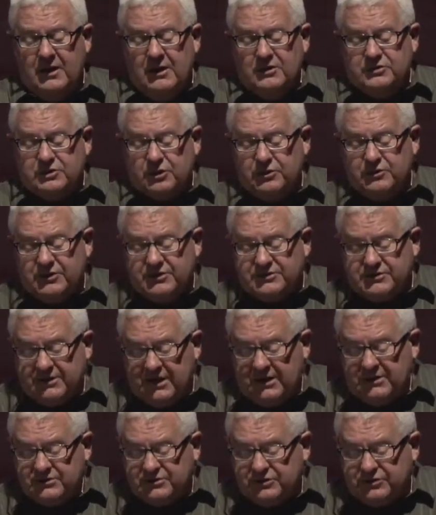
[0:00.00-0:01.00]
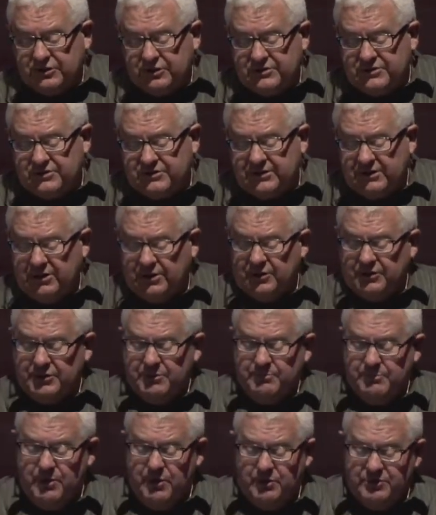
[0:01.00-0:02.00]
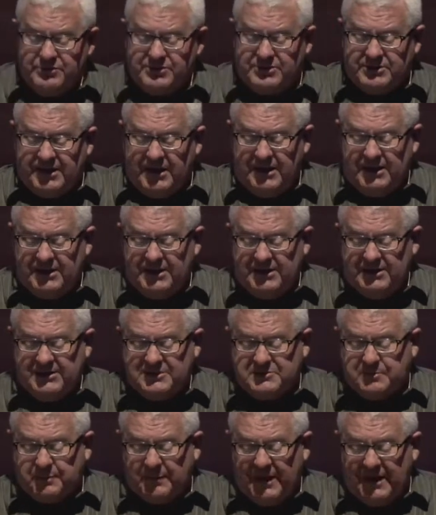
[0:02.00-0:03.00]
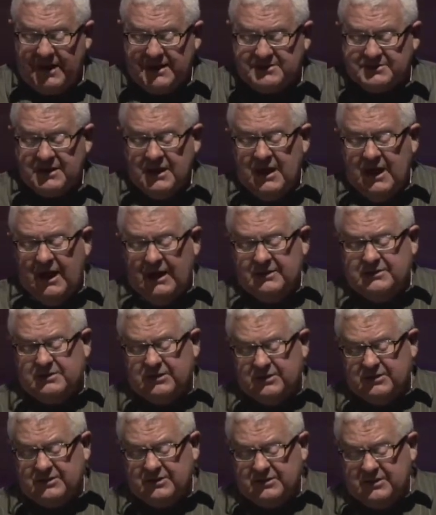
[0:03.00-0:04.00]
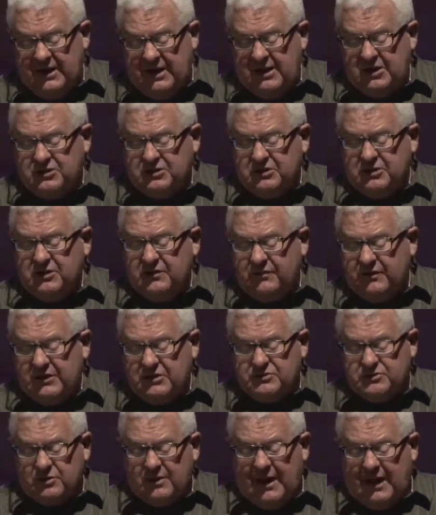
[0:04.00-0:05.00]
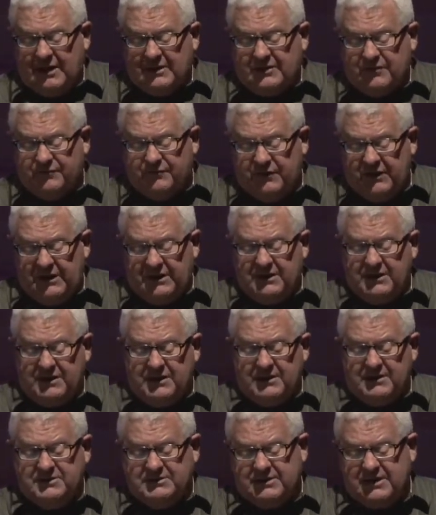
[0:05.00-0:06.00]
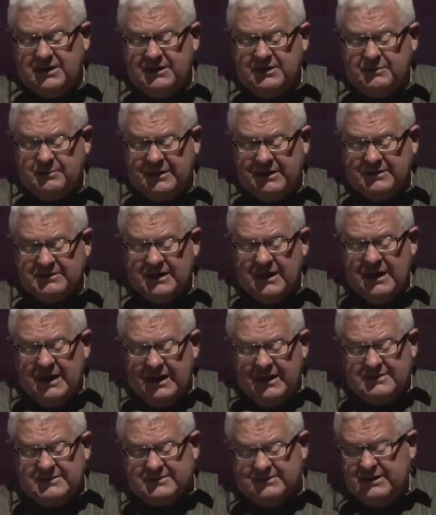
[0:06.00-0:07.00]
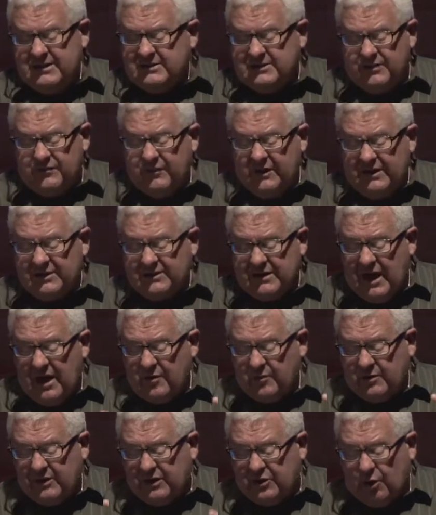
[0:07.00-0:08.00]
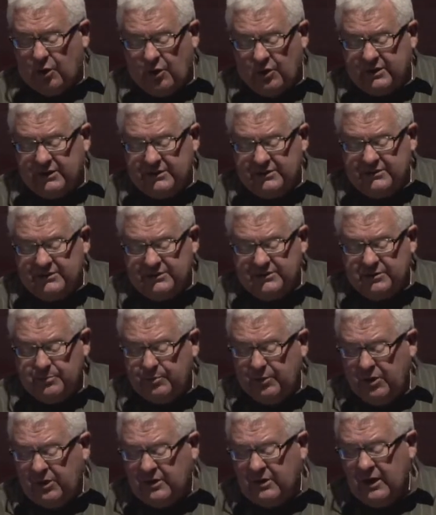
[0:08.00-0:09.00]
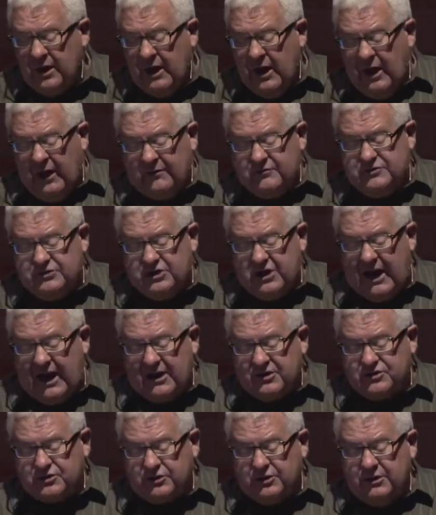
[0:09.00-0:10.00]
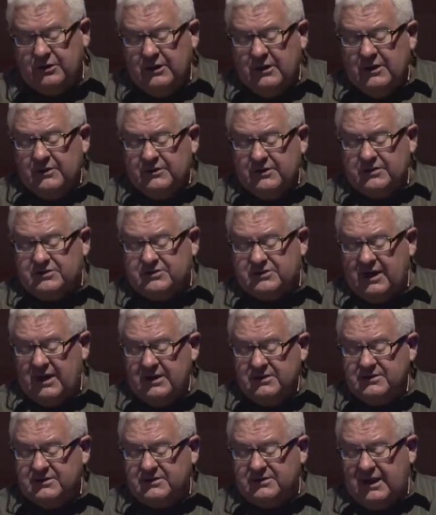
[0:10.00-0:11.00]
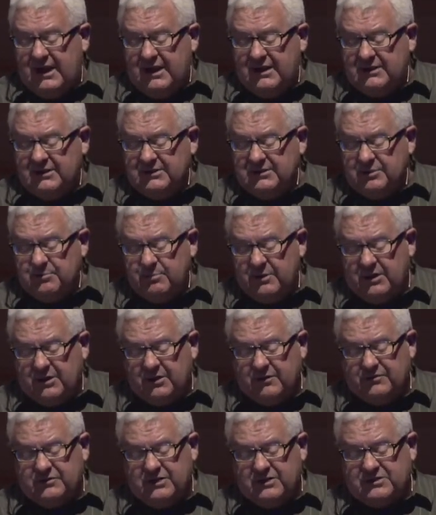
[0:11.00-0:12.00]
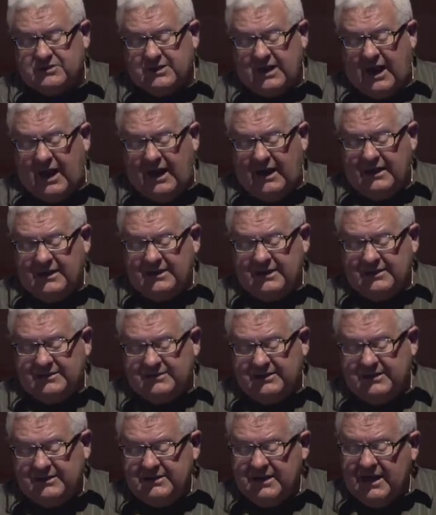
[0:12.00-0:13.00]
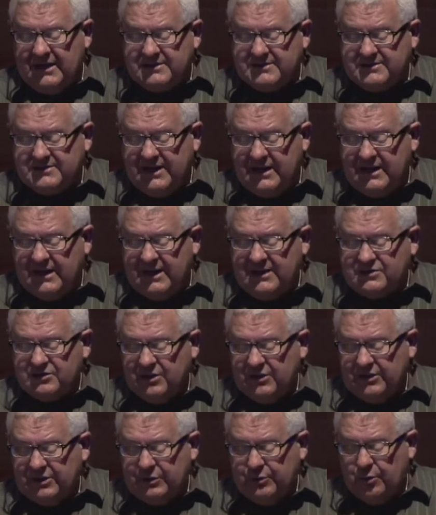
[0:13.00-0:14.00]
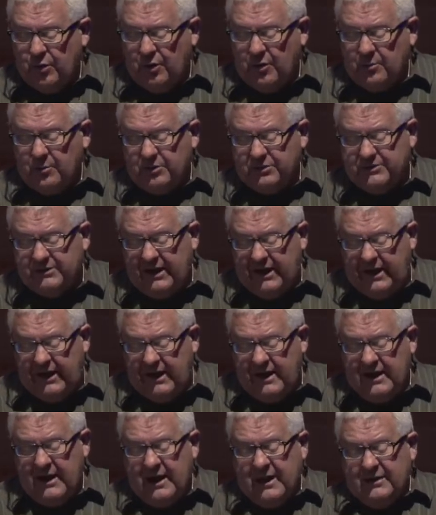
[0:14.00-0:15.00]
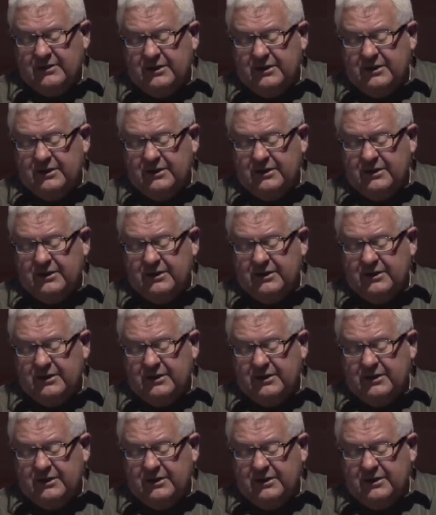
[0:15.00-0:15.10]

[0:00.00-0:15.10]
So the sun stood still, the moon stayed in its place until the nation of Israel had defeated its enemies. Is this event not recorded in the book of Jasher? The sun stayed in the middle of the sky and it did not set as on a normal day.